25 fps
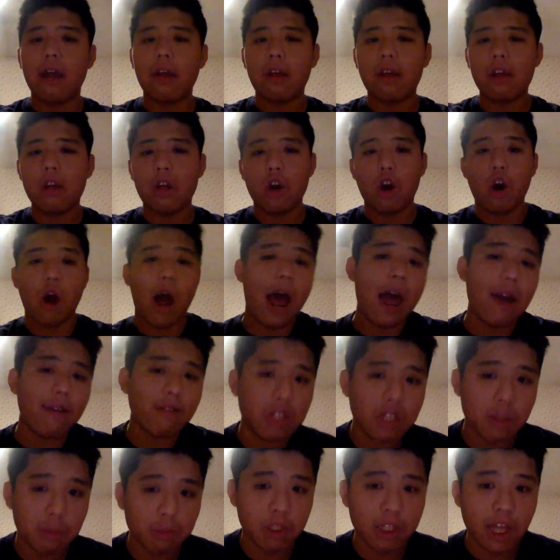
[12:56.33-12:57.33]
you know, I have
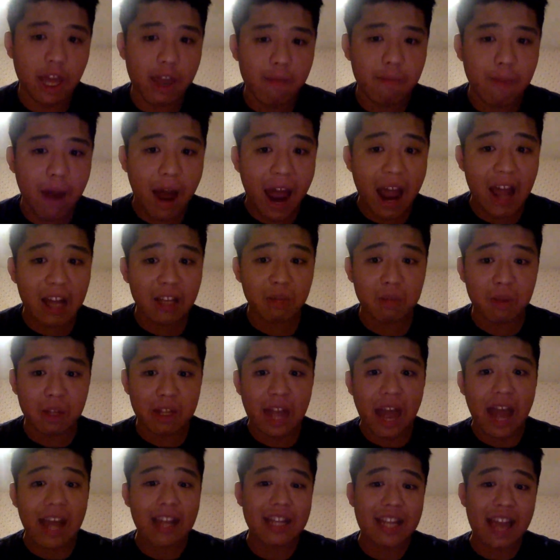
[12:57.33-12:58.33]
some slight bias, but
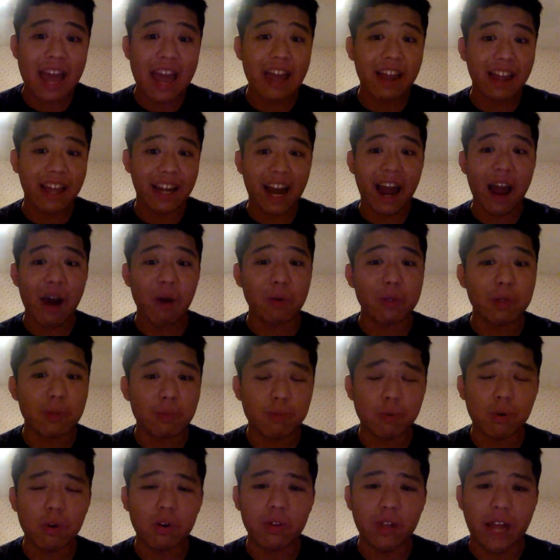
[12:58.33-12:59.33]
that day, like I was,
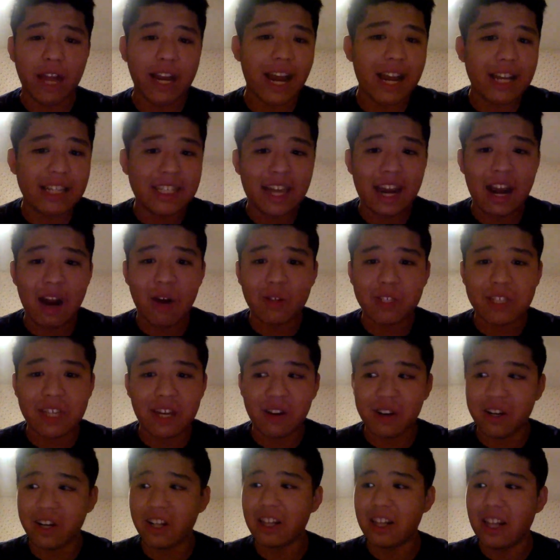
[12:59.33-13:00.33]
like I said, I was
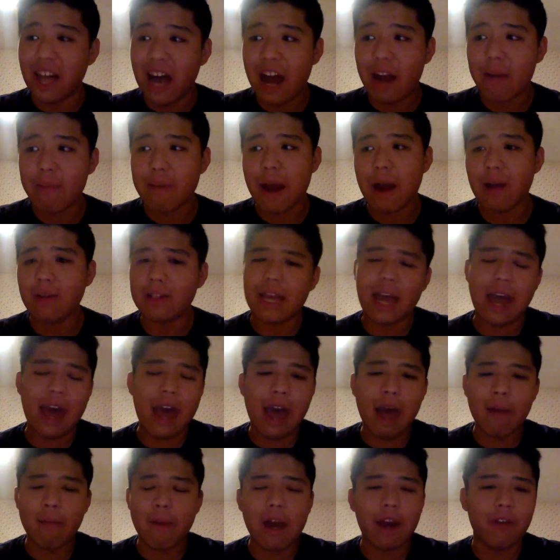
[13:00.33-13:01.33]
carrying a lot of pounds.
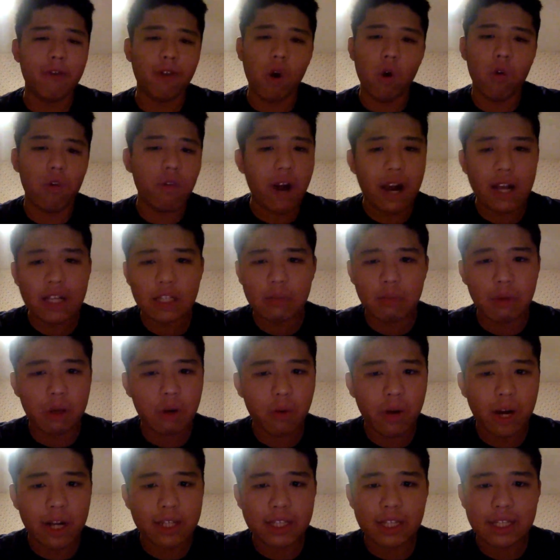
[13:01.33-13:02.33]
I, I might have overestimated
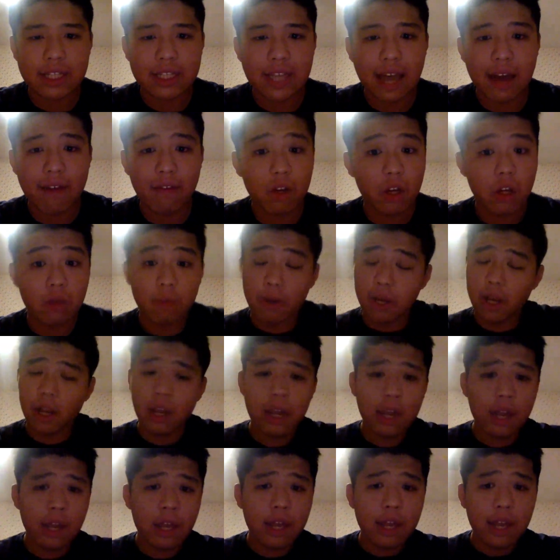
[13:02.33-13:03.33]
when I said 70, but
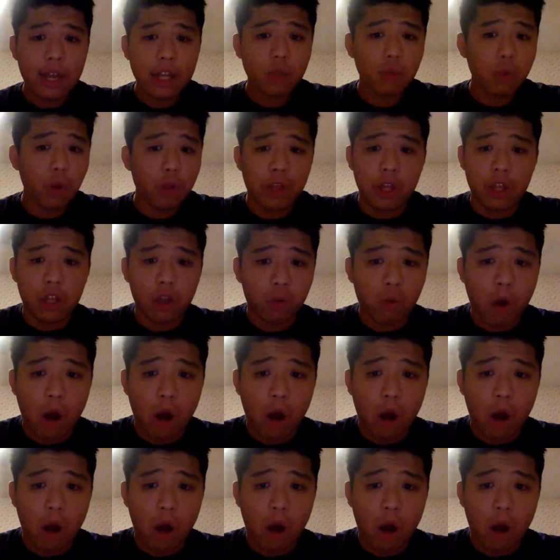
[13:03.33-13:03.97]
it's within the